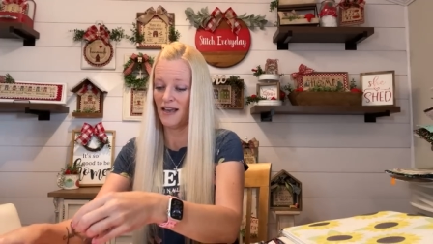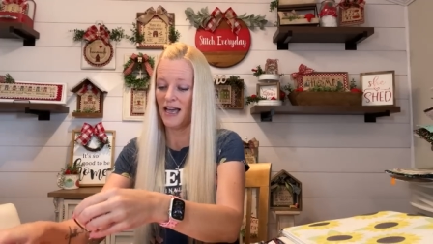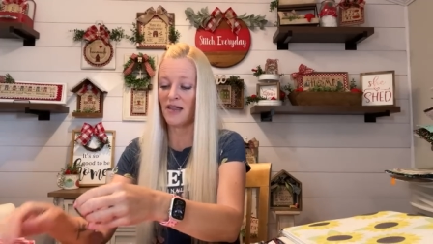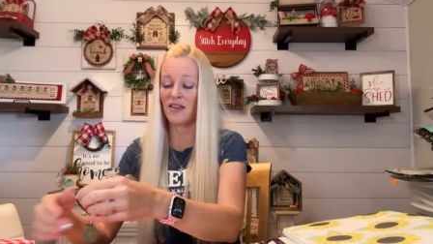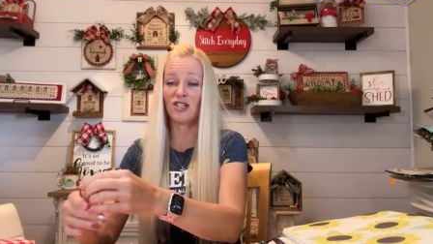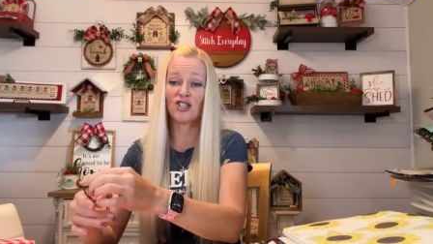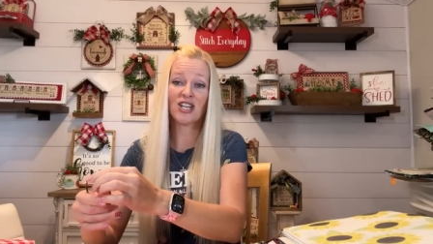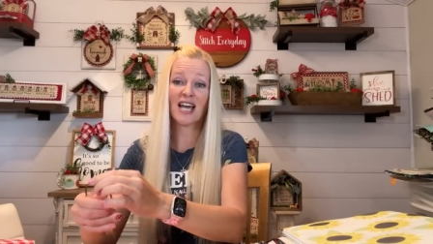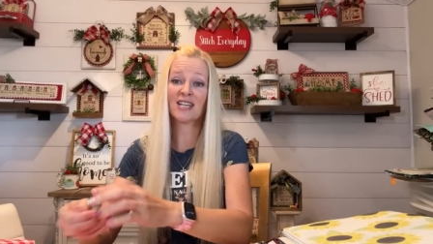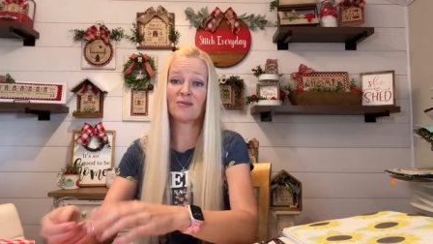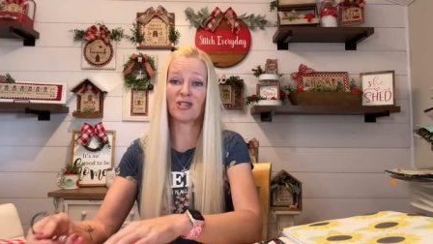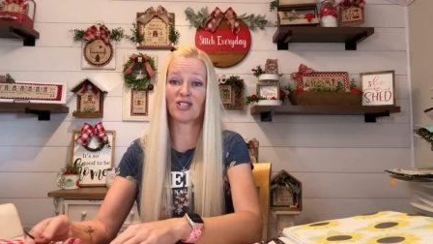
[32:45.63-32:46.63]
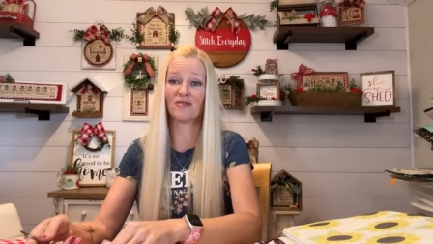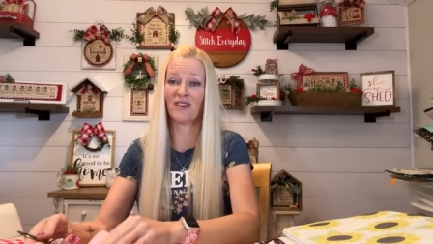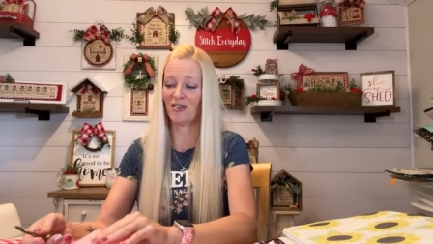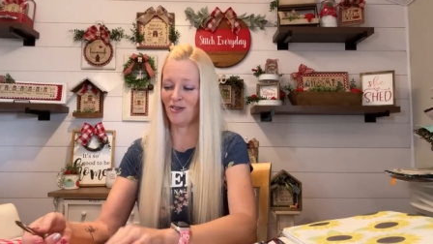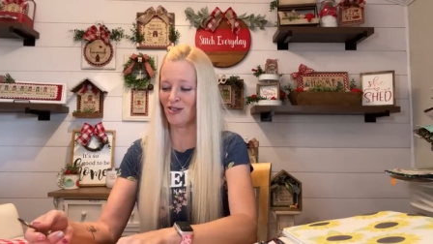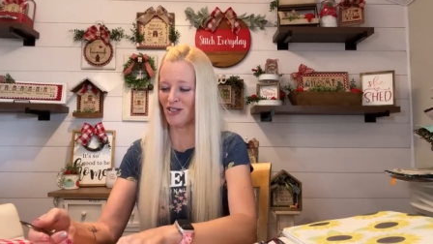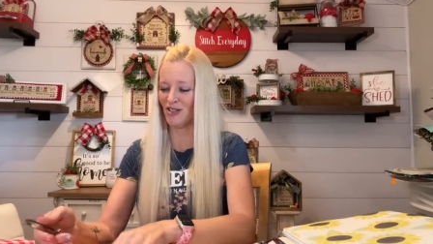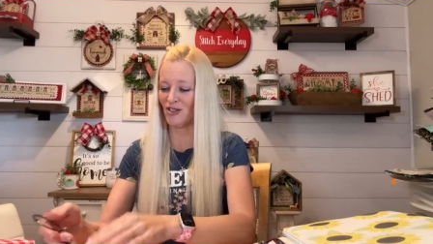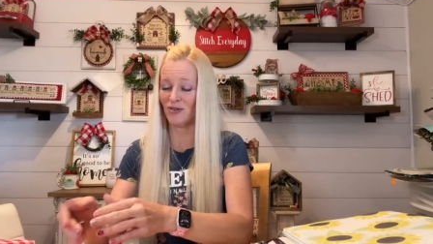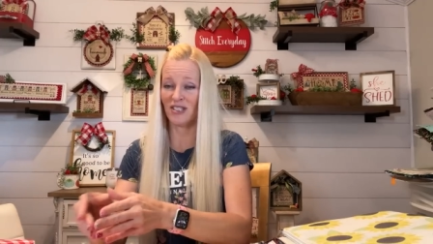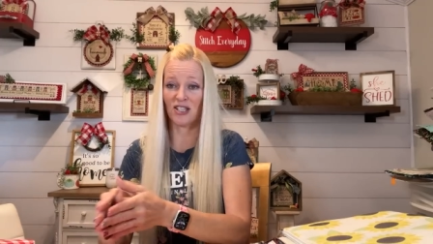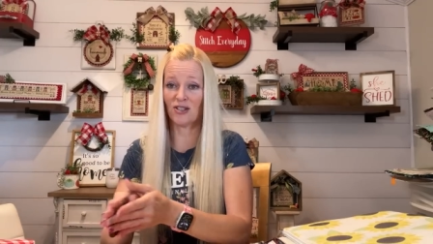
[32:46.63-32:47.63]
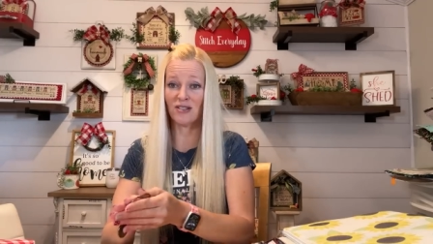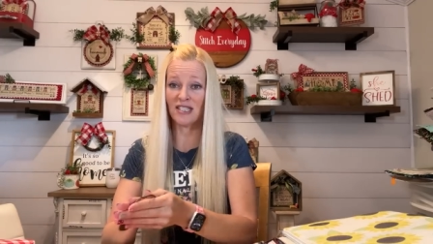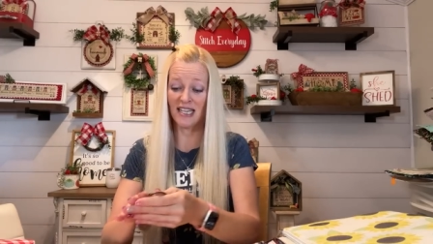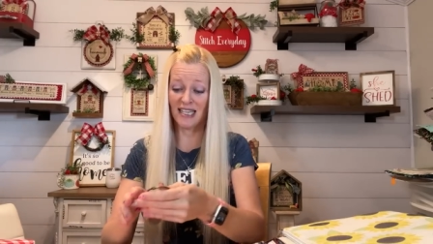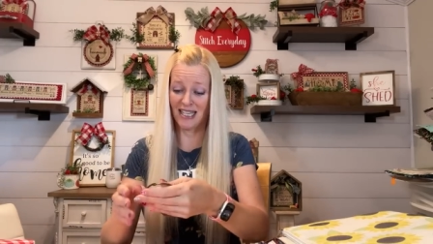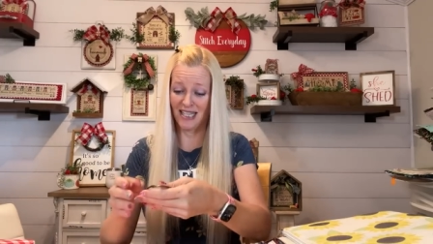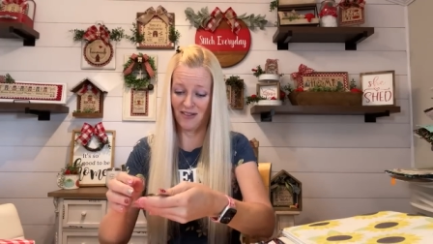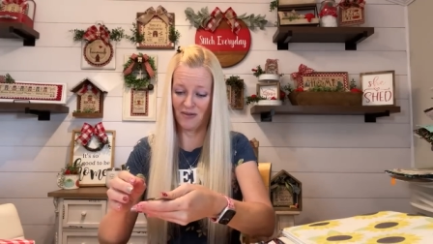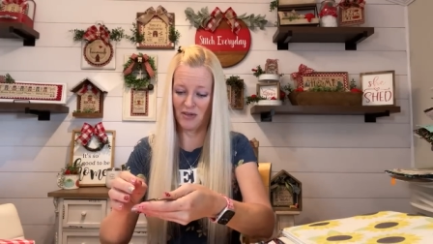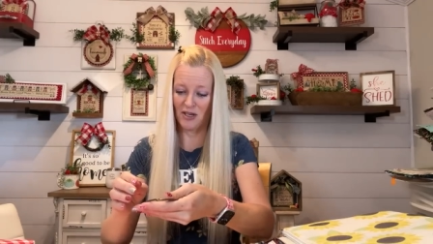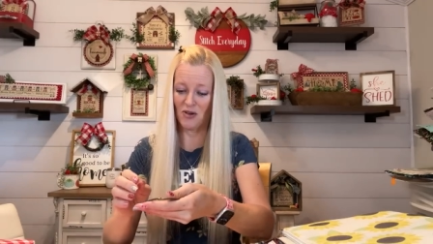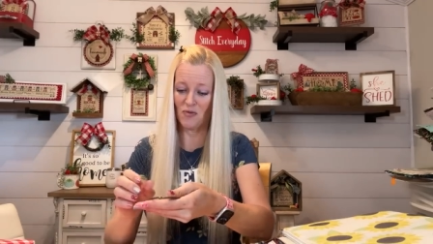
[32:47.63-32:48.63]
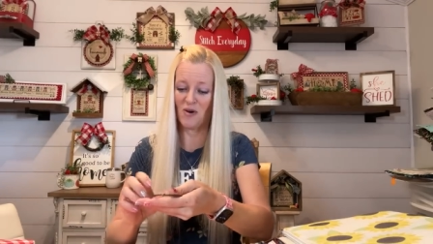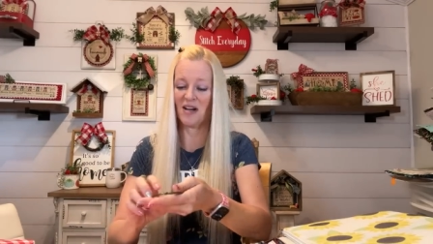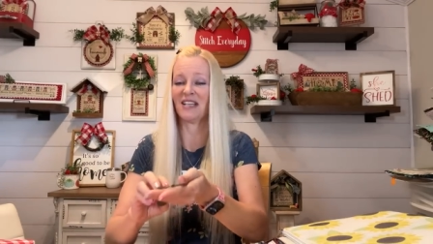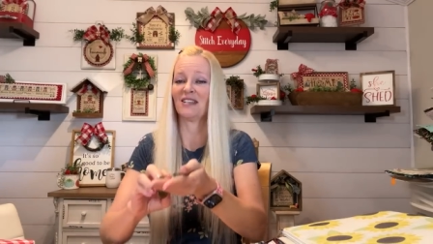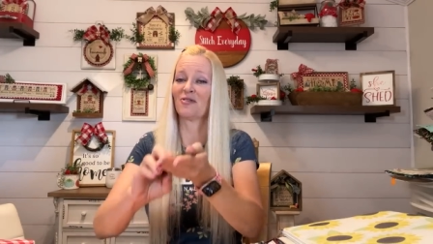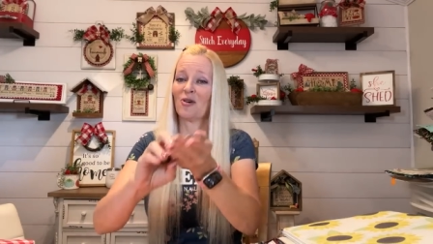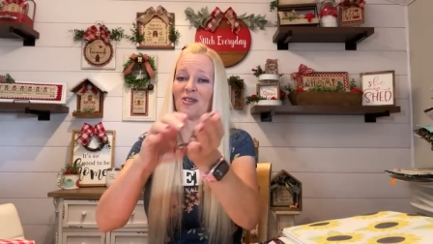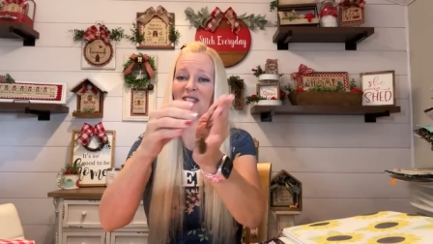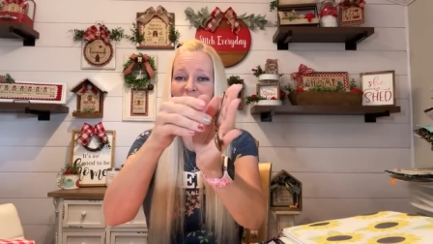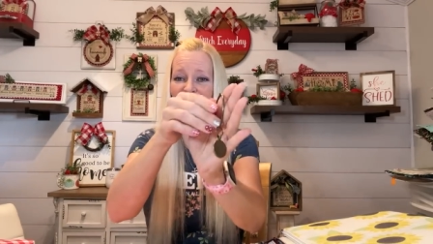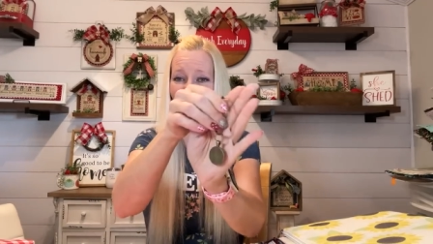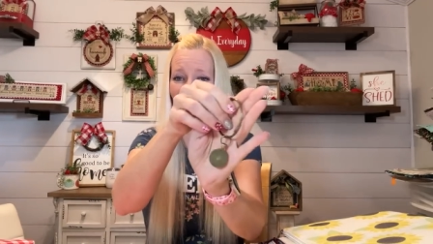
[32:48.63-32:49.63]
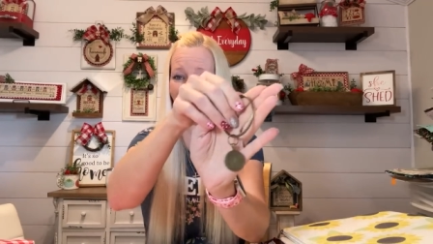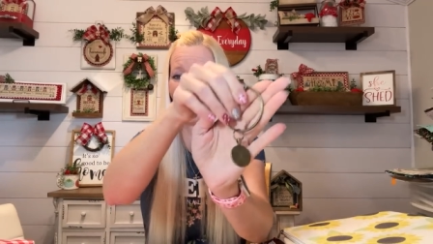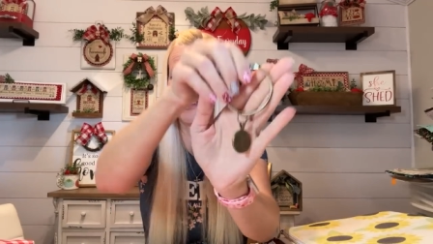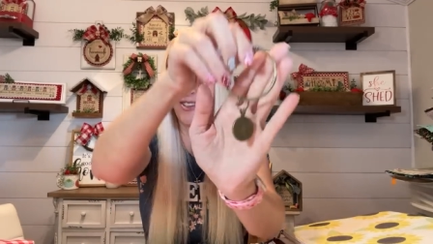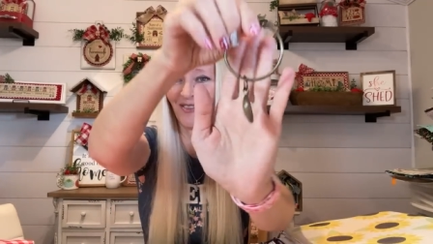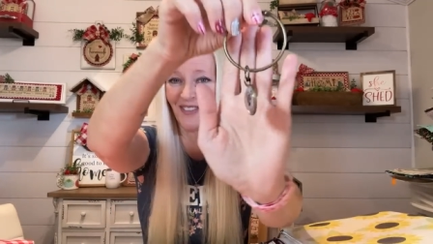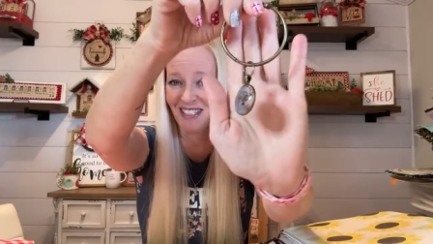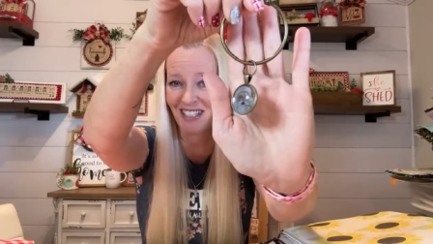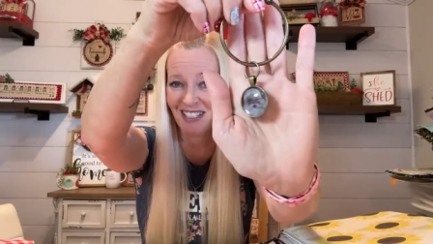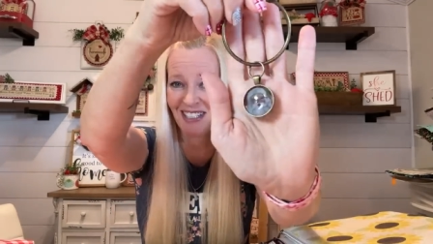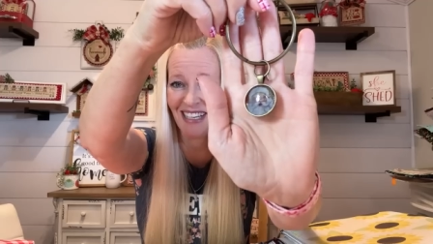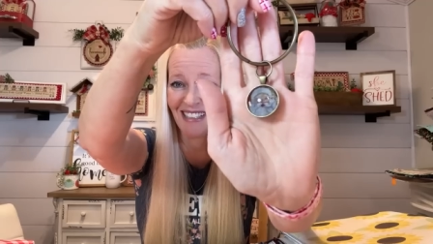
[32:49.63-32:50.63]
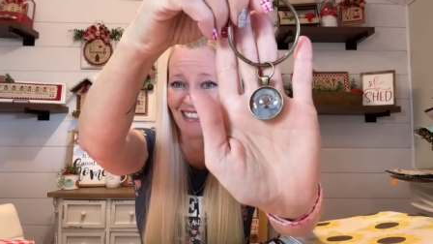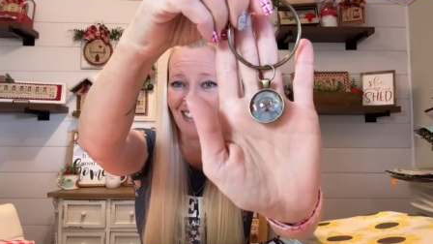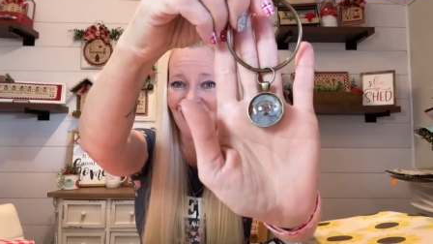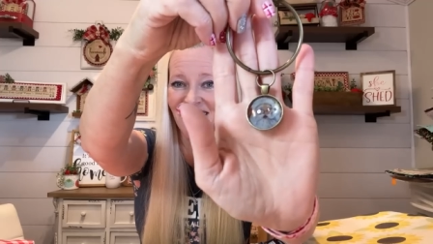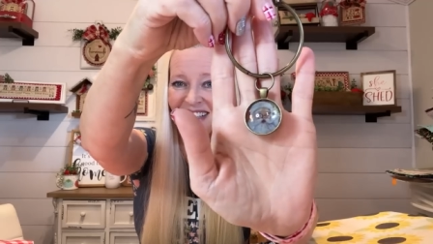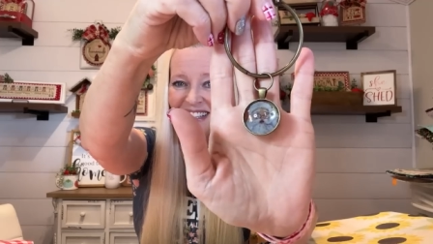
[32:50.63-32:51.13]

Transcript: And then she had a bunch of others and she was like, you can take any of them that you want. And of course I went for the other vintage Santa.